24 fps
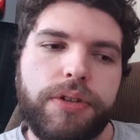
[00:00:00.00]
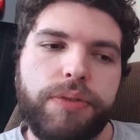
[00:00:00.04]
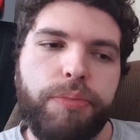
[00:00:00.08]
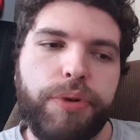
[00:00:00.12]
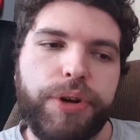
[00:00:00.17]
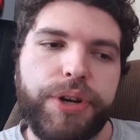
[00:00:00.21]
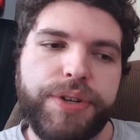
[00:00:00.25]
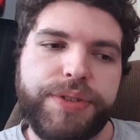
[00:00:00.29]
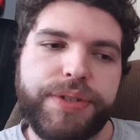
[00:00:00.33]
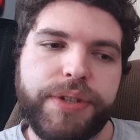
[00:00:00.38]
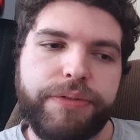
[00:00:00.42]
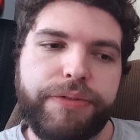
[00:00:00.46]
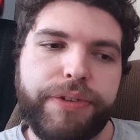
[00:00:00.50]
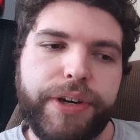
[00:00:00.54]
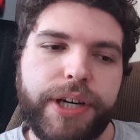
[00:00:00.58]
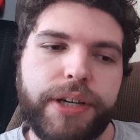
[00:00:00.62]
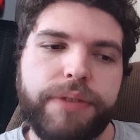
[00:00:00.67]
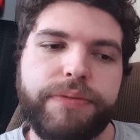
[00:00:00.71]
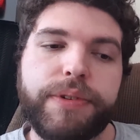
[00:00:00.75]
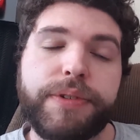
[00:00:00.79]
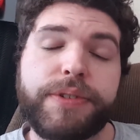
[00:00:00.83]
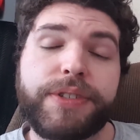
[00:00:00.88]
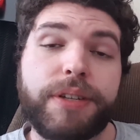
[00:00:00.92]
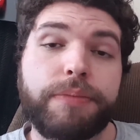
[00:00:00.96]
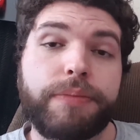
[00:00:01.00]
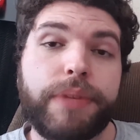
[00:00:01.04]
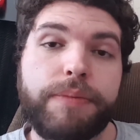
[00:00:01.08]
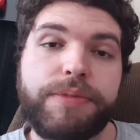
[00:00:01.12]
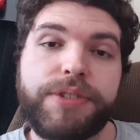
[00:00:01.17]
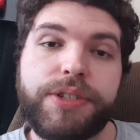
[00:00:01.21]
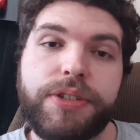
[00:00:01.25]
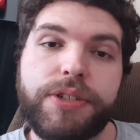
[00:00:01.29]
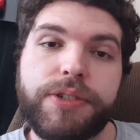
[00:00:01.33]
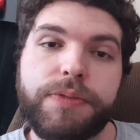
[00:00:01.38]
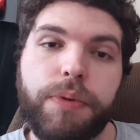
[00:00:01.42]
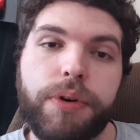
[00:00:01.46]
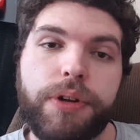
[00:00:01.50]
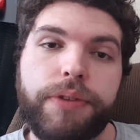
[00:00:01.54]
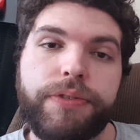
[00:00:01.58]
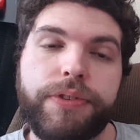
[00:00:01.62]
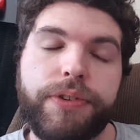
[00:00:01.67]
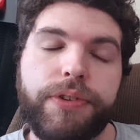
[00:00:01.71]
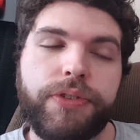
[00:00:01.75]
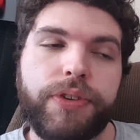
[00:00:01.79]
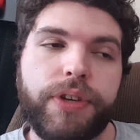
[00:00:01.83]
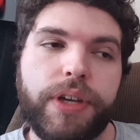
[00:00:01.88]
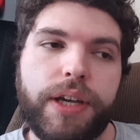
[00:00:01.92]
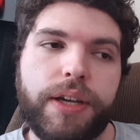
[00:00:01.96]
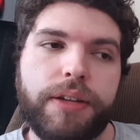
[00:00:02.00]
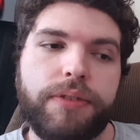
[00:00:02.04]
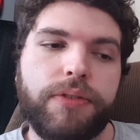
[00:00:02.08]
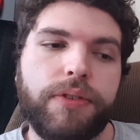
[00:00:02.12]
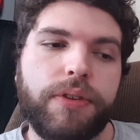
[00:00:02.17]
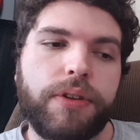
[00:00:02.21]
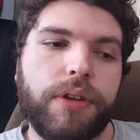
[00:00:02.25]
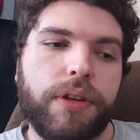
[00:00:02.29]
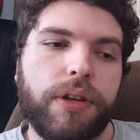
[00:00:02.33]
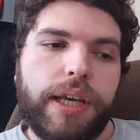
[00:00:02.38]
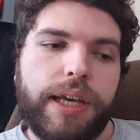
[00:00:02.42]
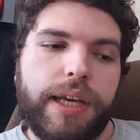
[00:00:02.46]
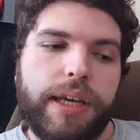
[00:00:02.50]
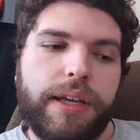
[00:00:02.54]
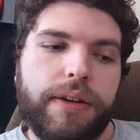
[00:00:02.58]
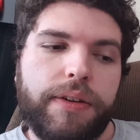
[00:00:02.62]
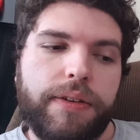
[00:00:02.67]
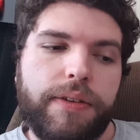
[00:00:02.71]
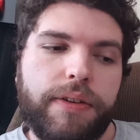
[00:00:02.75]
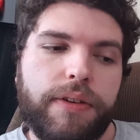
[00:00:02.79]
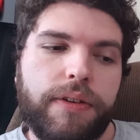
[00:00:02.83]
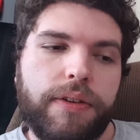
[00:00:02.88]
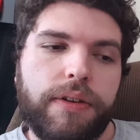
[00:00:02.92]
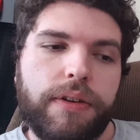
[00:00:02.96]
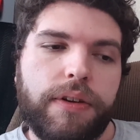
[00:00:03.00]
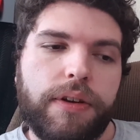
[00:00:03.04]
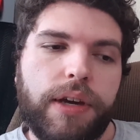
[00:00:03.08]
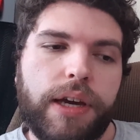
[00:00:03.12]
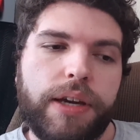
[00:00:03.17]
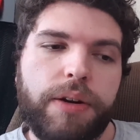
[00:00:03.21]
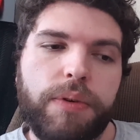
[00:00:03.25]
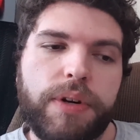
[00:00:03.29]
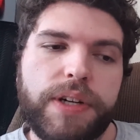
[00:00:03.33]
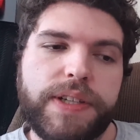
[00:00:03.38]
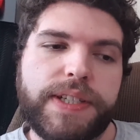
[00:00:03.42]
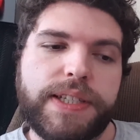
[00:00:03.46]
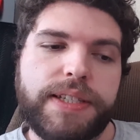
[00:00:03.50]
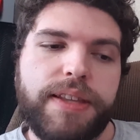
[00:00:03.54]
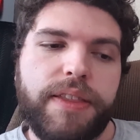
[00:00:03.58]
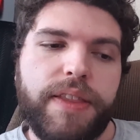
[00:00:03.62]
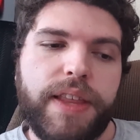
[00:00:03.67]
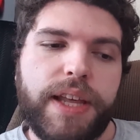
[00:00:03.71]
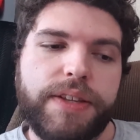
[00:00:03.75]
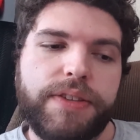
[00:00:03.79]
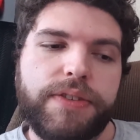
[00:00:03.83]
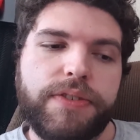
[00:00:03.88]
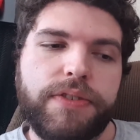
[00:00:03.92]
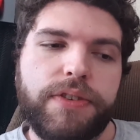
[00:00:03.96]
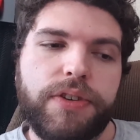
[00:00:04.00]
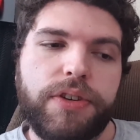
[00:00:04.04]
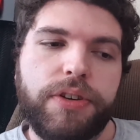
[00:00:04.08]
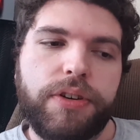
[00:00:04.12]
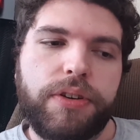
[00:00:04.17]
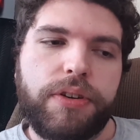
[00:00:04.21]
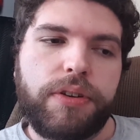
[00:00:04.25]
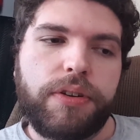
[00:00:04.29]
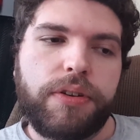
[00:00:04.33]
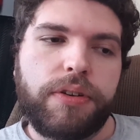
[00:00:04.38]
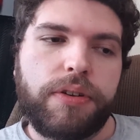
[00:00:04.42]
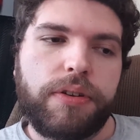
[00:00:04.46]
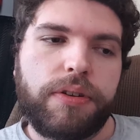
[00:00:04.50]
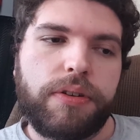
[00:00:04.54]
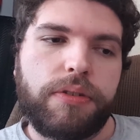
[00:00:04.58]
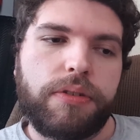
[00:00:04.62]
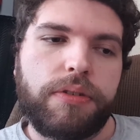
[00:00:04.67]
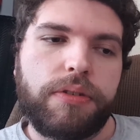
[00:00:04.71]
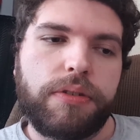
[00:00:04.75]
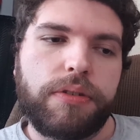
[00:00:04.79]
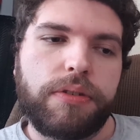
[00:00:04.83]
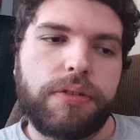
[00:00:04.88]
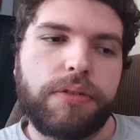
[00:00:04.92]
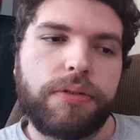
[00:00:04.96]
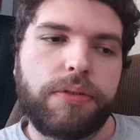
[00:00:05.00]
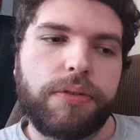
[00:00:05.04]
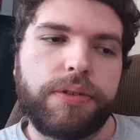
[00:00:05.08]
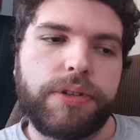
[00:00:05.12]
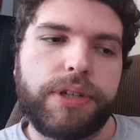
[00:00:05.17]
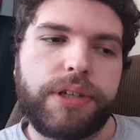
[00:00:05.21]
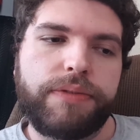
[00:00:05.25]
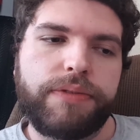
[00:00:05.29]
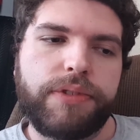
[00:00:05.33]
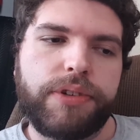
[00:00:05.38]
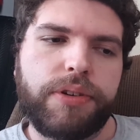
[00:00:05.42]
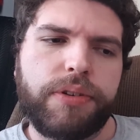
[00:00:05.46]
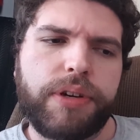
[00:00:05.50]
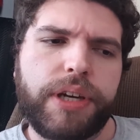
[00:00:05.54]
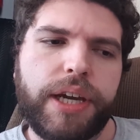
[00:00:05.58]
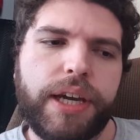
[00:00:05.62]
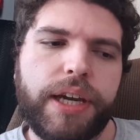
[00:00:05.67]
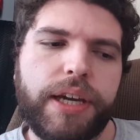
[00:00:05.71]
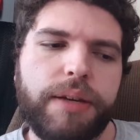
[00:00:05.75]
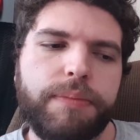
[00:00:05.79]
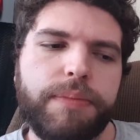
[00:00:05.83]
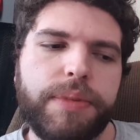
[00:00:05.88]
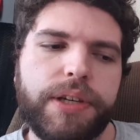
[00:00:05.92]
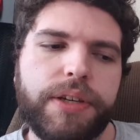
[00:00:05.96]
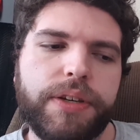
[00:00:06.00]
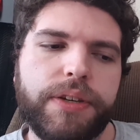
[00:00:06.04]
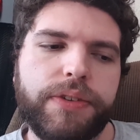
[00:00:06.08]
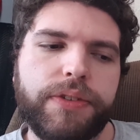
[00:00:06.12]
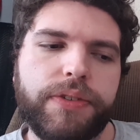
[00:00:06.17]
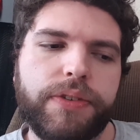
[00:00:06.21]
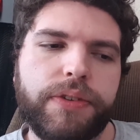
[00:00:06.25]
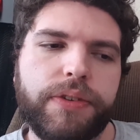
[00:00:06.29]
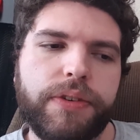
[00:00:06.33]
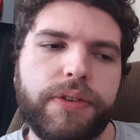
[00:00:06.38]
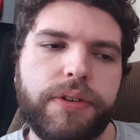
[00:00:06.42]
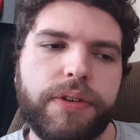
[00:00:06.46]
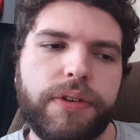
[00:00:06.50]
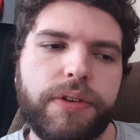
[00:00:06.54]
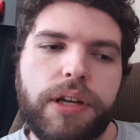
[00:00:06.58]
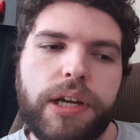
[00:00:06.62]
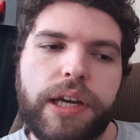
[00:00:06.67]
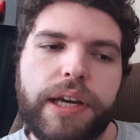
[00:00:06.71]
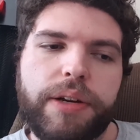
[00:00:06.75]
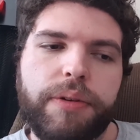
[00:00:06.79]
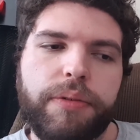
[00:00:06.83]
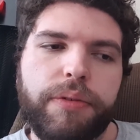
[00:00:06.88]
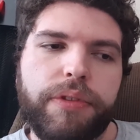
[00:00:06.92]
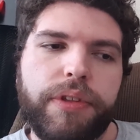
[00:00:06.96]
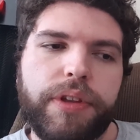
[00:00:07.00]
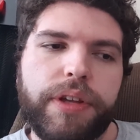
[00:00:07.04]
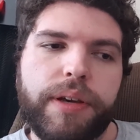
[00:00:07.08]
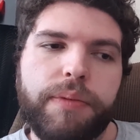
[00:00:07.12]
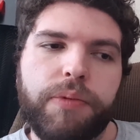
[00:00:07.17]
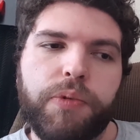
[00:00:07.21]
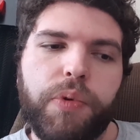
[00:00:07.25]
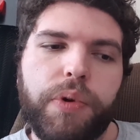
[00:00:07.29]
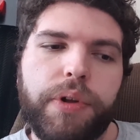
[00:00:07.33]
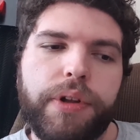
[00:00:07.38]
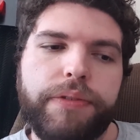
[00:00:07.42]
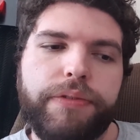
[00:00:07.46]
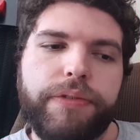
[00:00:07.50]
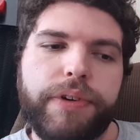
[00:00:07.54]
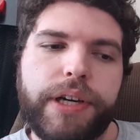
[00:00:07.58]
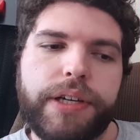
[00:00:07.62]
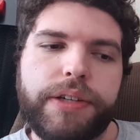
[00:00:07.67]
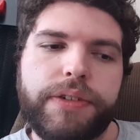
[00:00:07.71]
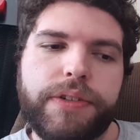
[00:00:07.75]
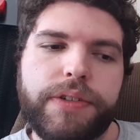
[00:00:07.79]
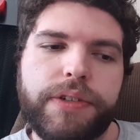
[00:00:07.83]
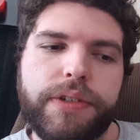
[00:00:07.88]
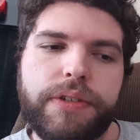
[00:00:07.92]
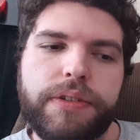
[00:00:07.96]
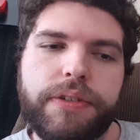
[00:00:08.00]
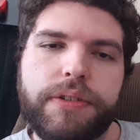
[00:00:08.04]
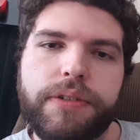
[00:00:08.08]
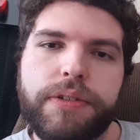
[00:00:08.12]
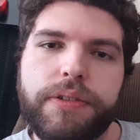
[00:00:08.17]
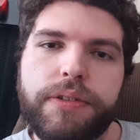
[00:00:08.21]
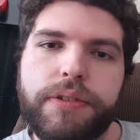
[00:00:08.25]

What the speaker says: bring yourself out of it. Sometimes you just want to feel sad. And I don't want to say that that's good or even okay, because I don't think I'm qualified to